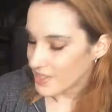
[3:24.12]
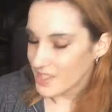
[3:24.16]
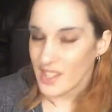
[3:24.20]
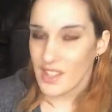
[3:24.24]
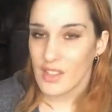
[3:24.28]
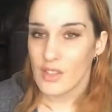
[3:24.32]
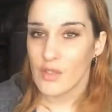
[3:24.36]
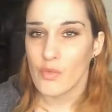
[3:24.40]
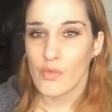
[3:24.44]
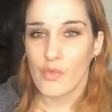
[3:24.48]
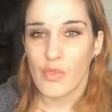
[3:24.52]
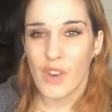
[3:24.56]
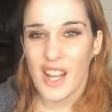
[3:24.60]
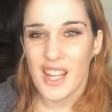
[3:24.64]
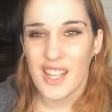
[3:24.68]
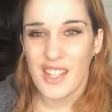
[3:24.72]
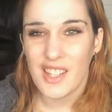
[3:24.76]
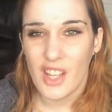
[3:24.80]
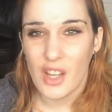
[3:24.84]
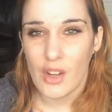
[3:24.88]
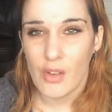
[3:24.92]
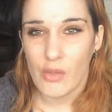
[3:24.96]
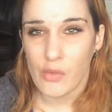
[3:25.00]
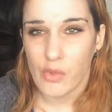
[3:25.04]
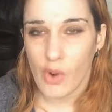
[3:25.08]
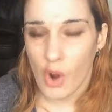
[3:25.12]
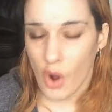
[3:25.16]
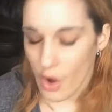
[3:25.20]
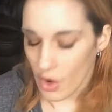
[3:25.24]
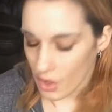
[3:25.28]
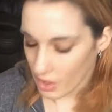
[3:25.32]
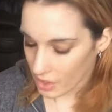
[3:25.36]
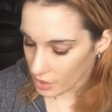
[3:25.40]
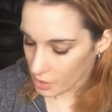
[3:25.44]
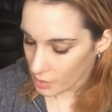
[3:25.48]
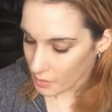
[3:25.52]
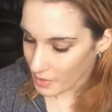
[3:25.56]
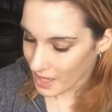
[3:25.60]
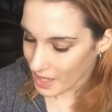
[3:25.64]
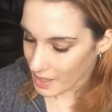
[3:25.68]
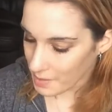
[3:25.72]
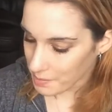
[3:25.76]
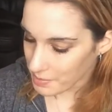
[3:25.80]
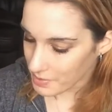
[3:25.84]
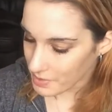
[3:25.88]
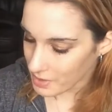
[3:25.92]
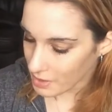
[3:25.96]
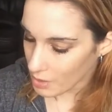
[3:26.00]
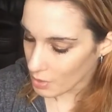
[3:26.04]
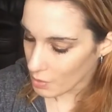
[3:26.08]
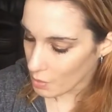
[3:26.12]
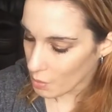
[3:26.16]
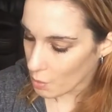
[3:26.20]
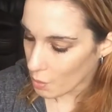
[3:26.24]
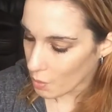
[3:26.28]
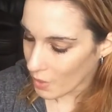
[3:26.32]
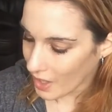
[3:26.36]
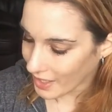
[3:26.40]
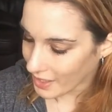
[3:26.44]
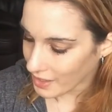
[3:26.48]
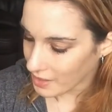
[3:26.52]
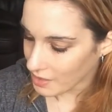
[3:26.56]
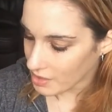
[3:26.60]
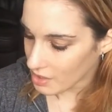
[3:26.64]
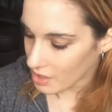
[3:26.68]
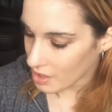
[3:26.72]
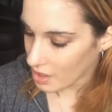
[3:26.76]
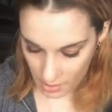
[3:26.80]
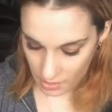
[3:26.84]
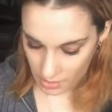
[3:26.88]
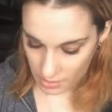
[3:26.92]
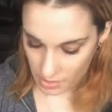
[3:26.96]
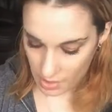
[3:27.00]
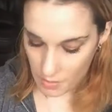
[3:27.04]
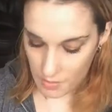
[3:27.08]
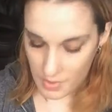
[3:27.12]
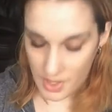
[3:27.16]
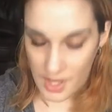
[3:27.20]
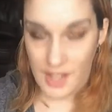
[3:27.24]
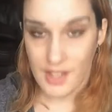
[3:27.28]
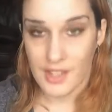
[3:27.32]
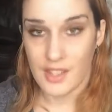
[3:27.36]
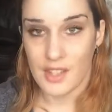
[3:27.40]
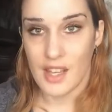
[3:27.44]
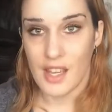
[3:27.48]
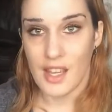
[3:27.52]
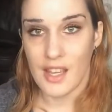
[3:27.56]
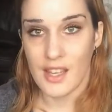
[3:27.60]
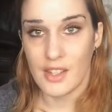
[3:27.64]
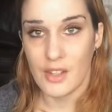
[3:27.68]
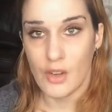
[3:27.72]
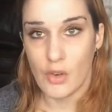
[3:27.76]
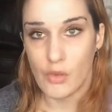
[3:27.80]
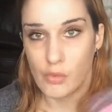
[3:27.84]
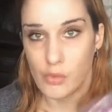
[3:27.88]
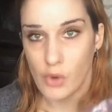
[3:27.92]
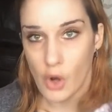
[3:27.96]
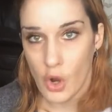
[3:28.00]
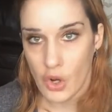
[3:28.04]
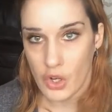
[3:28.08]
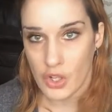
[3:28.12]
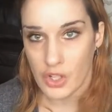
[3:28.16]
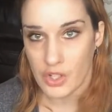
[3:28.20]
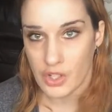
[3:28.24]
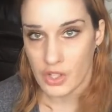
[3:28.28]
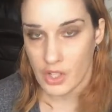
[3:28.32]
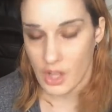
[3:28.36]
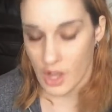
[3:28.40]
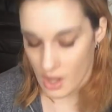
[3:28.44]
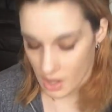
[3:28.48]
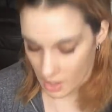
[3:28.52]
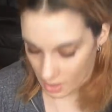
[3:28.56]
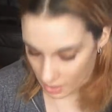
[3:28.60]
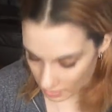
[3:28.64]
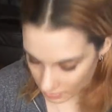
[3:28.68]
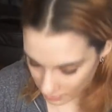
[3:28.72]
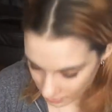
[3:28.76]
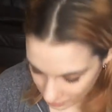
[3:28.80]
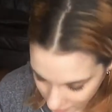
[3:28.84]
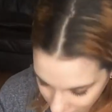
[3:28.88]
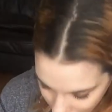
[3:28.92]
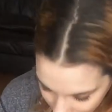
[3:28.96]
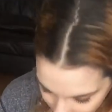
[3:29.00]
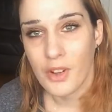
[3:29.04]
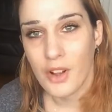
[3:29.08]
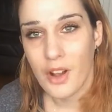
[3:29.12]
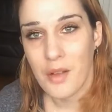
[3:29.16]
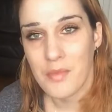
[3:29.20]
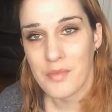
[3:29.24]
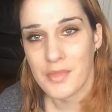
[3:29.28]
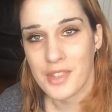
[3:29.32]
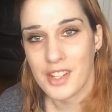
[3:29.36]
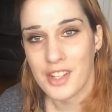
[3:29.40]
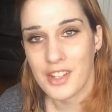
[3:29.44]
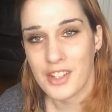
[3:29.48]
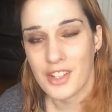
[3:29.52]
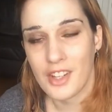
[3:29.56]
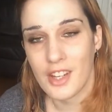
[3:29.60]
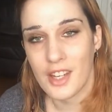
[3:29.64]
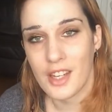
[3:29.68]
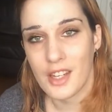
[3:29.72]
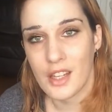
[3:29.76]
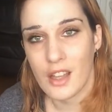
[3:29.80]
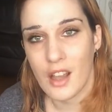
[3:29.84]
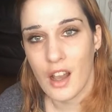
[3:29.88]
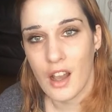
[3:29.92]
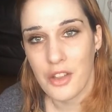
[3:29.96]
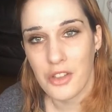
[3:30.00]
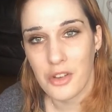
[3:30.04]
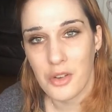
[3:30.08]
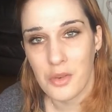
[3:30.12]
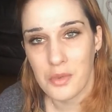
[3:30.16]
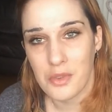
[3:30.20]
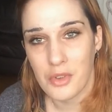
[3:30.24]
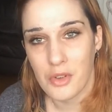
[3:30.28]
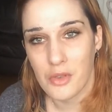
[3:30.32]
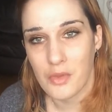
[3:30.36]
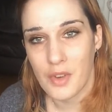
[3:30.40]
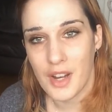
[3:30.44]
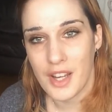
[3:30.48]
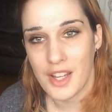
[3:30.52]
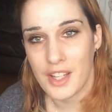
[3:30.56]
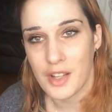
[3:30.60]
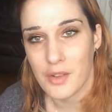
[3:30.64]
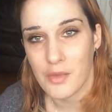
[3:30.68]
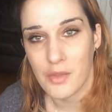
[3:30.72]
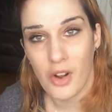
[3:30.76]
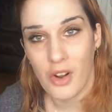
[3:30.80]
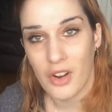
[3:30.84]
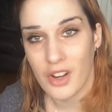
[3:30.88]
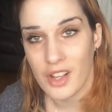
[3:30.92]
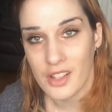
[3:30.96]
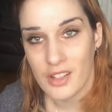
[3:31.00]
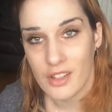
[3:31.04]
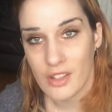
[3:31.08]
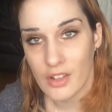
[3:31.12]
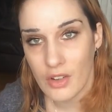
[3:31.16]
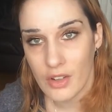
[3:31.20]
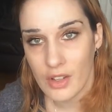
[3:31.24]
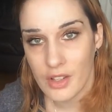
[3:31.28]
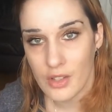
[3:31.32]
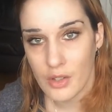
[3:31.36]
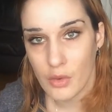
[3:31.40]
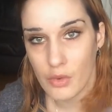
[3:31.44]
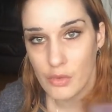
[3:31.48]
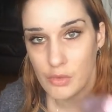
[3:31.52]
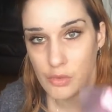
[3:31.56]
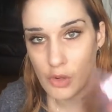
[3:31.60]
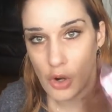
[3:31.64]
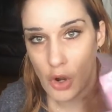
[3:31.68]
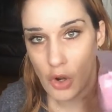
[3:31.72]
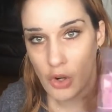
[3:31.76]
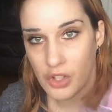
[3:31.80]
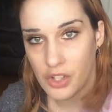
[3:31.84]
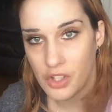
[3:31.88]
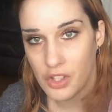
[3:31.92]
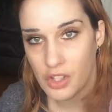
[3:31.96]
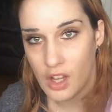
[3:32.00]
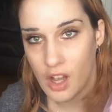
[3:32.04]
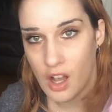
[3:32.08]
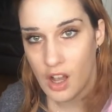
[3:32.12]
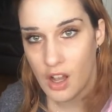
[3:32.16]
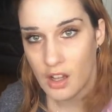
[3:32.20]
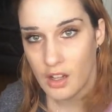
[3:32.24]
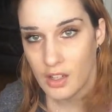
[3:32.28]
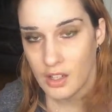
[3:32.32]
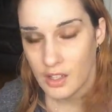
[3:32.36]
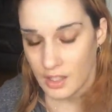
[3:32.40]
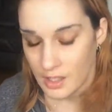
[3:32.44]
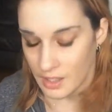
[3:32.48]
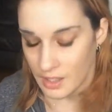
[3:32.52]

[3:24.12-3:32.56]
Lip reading: This isn't Reindeer Rock, you absolute... So this is Rockstar. I'm such an idiot. I thought it was called Reindeer Rock. It's not. It's called Rockstar.